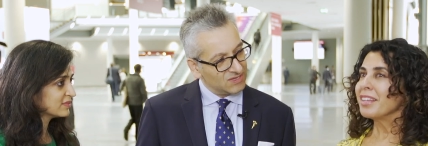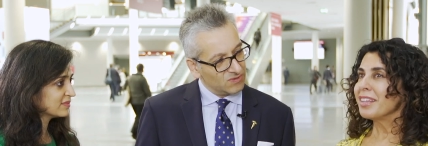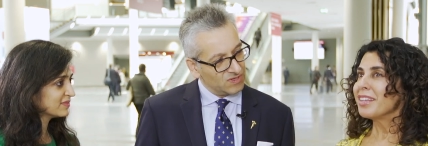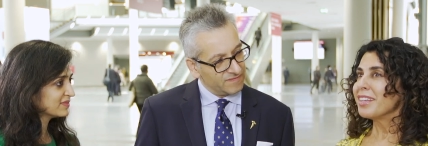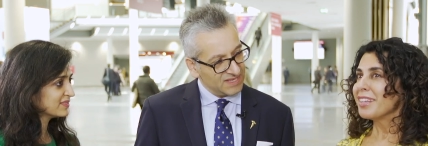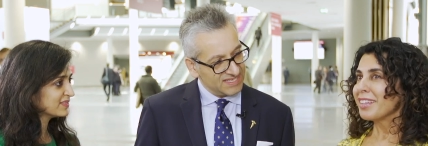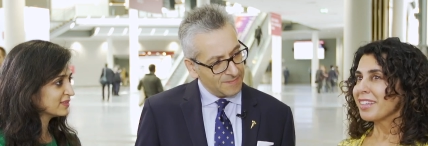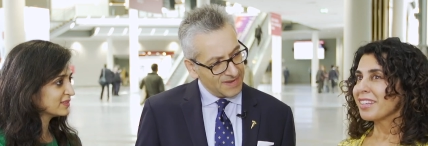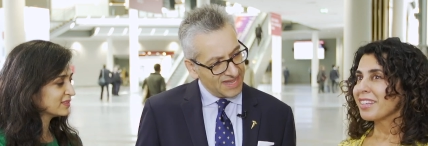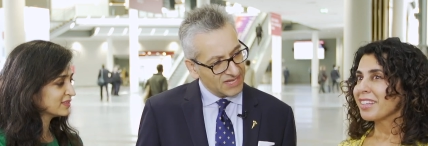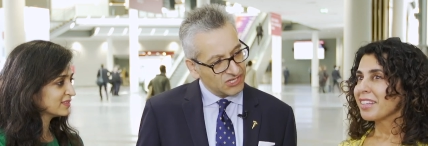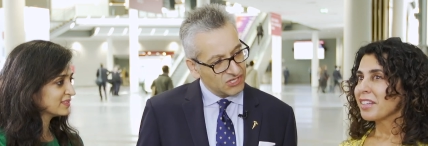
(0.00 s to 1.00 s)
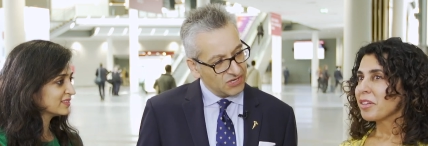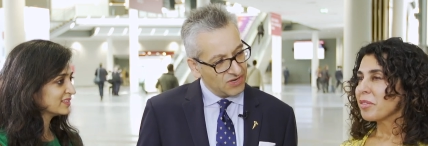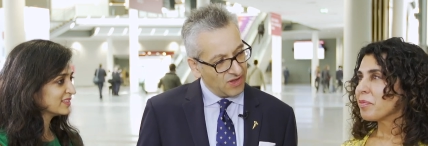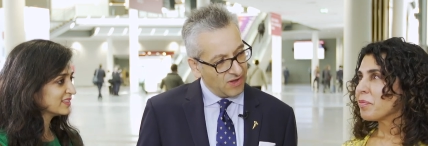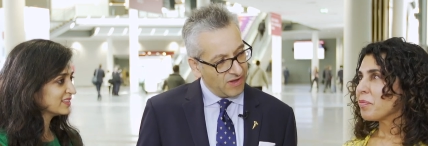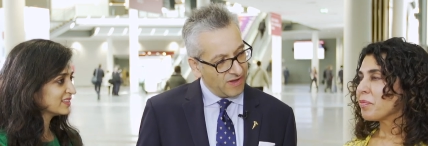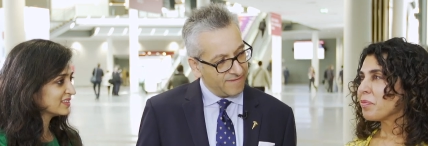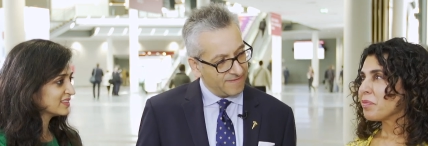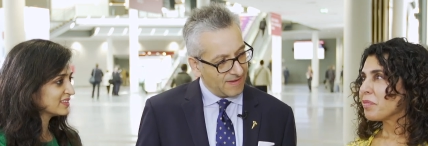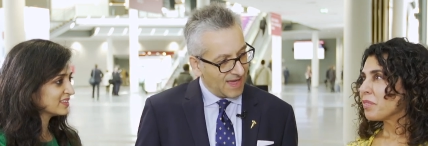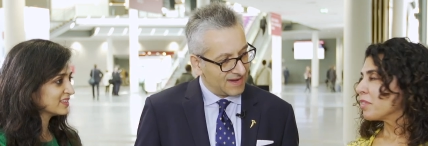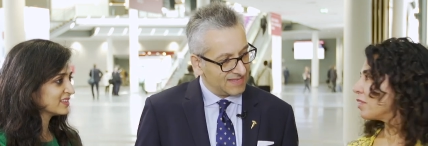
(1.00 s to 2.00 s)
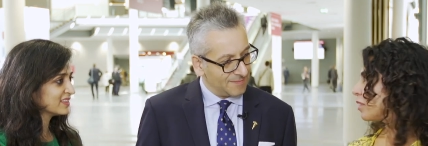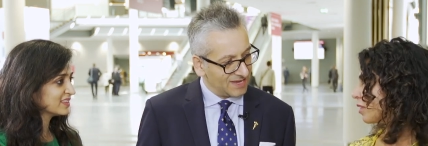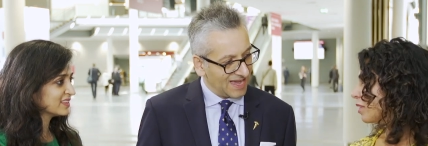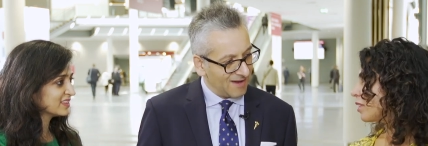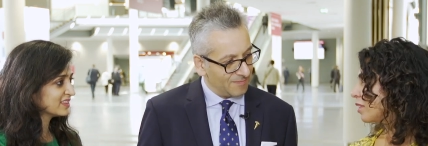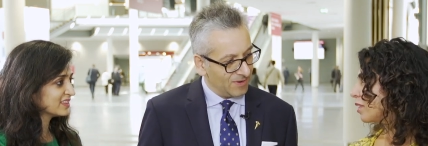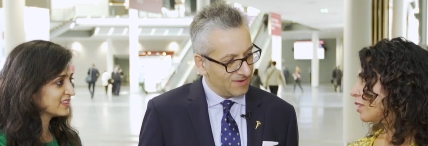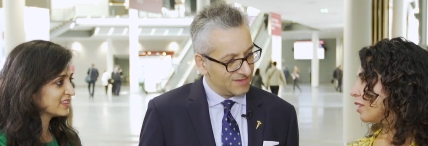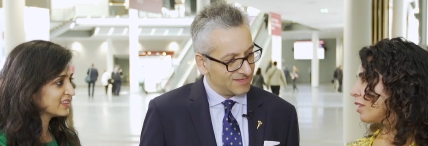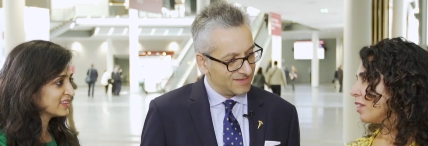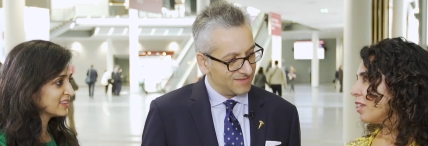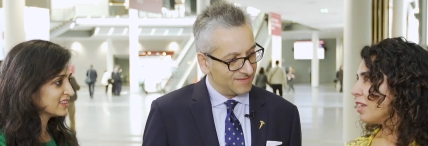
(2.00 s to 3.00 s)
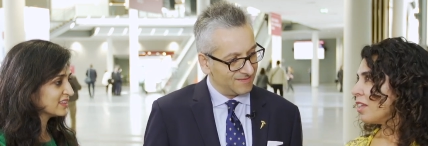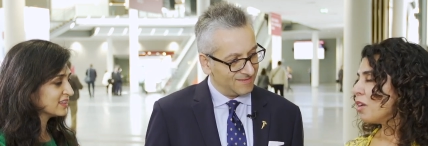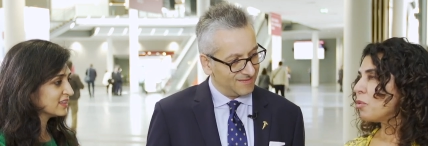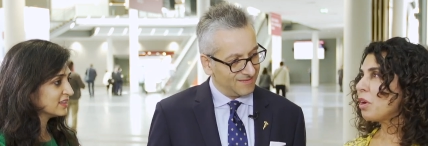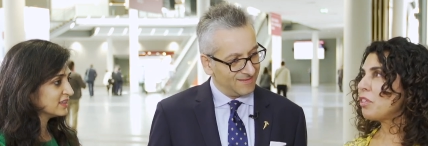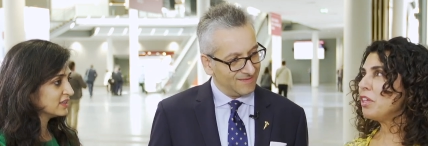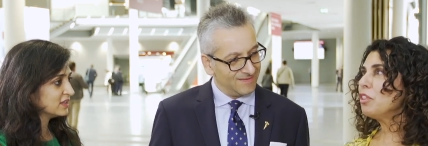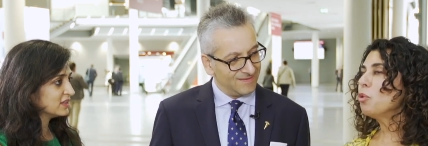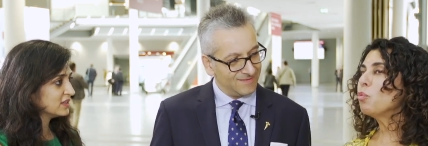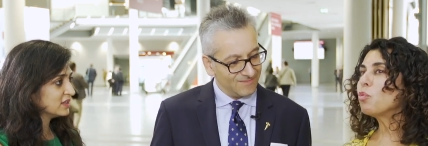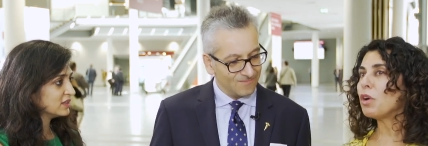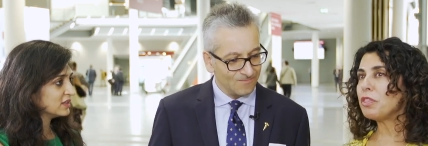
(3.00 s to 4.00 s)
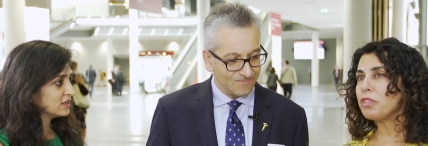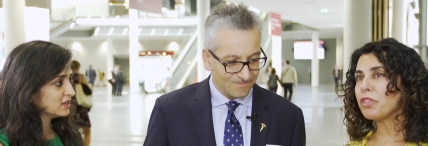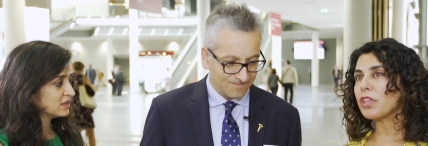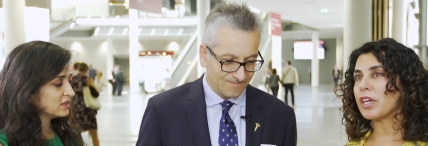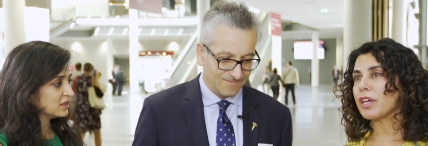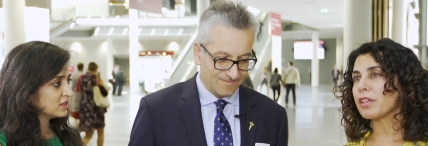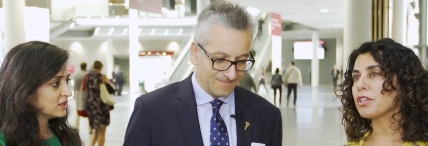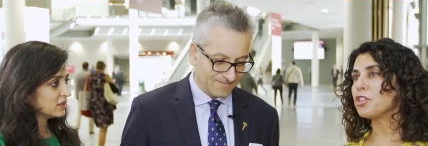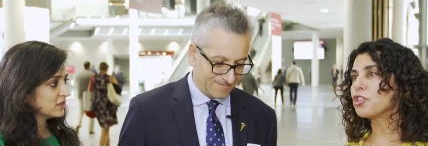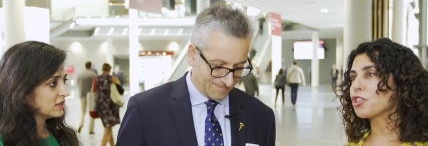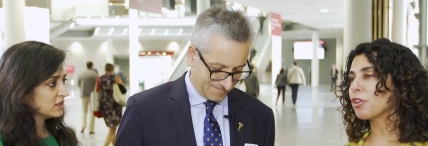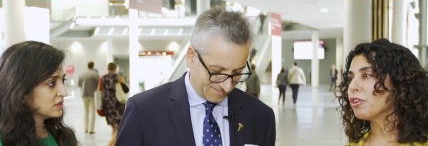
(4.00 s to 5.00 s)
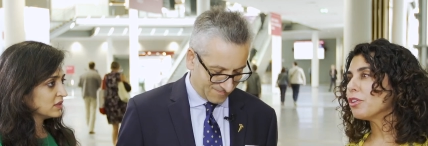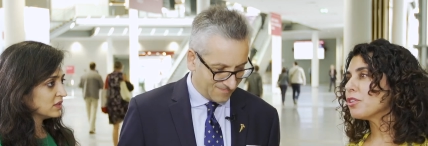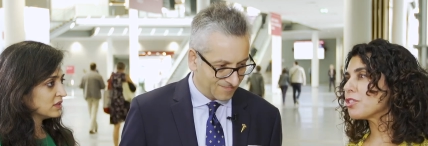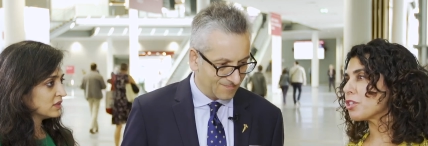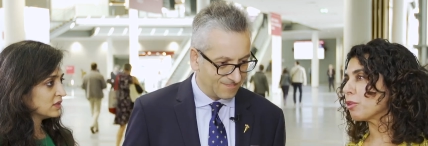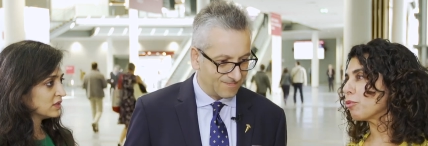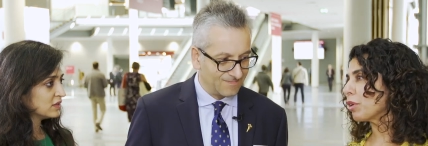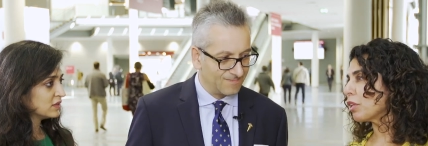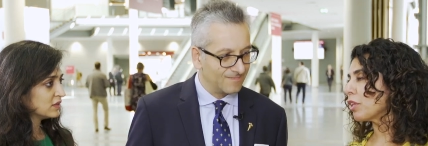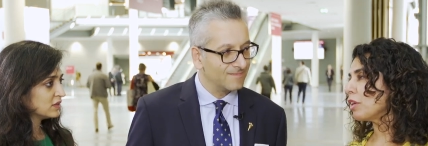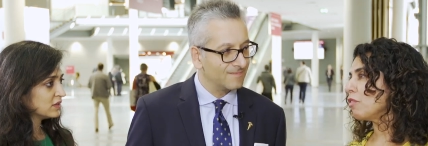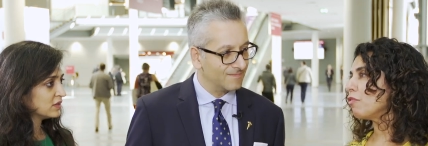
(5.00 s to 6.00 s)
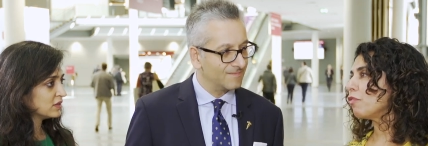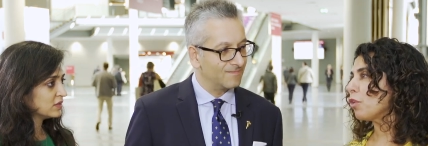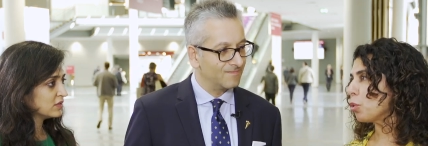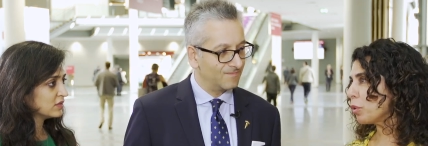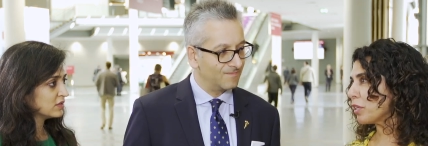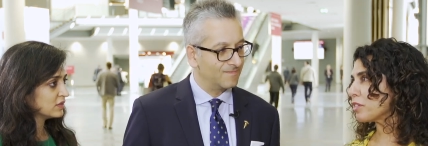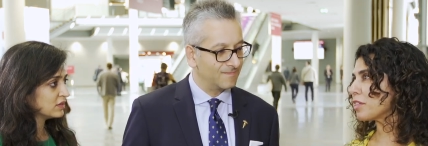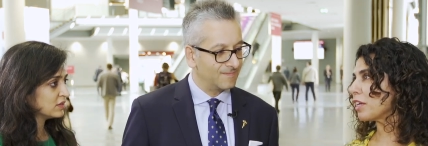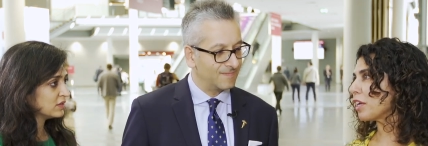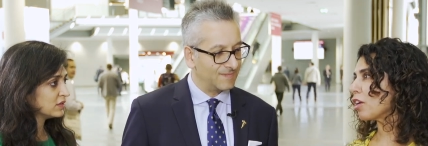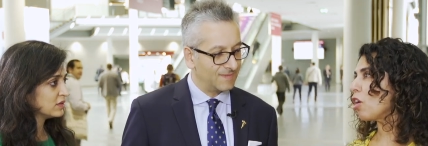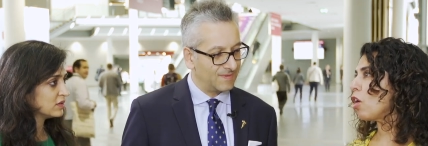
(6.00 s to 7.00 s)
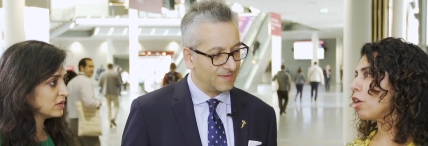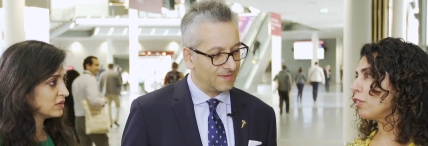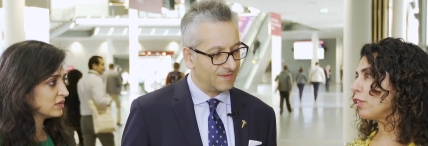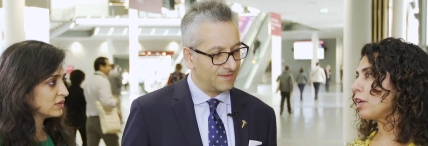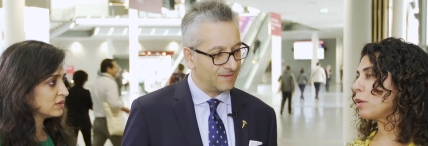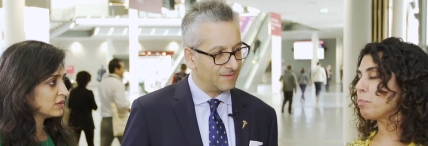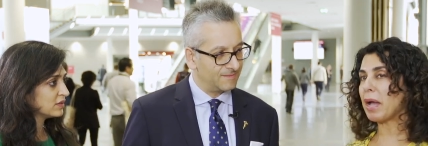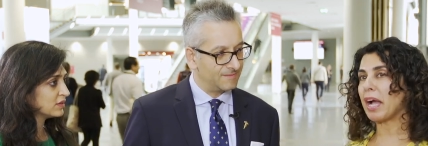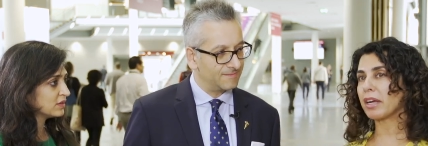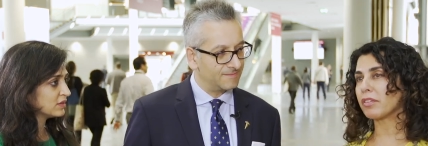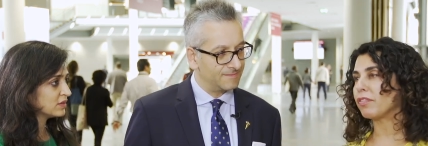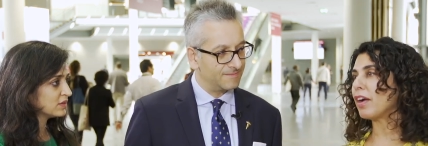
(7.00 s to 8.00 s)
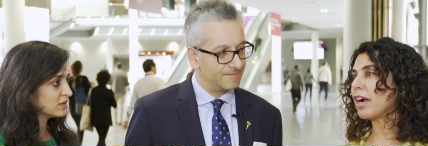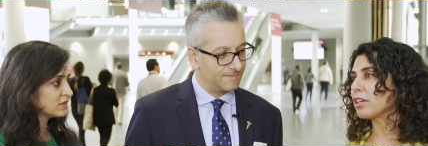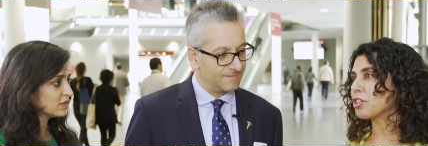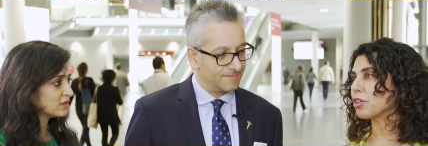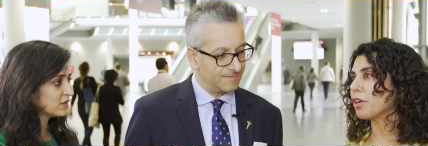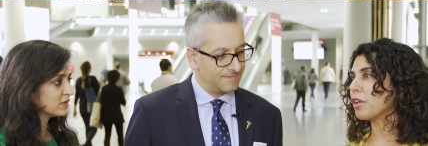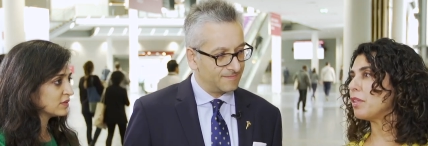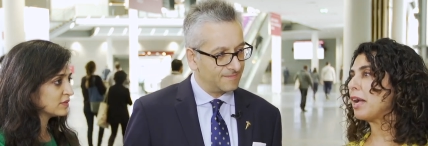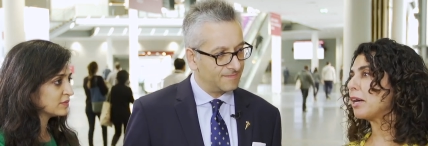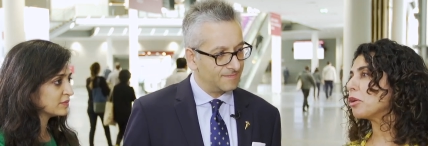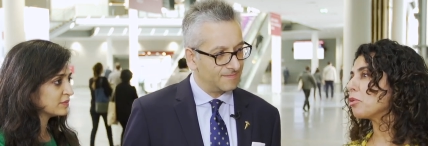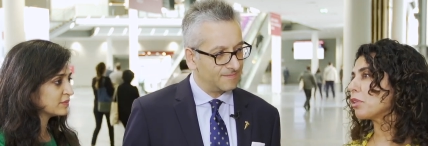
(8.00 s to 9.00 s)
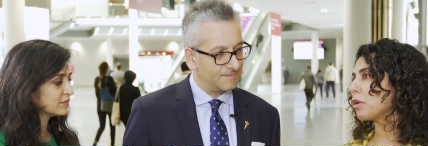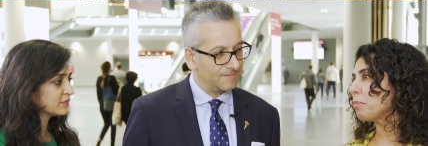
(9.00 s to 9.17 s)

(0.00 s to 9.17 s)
Speaker 1: sort of dissemination of academic outputs?
Speaker 2: Well, I think the one thing, the journals are really focusing on the impact factor, and now the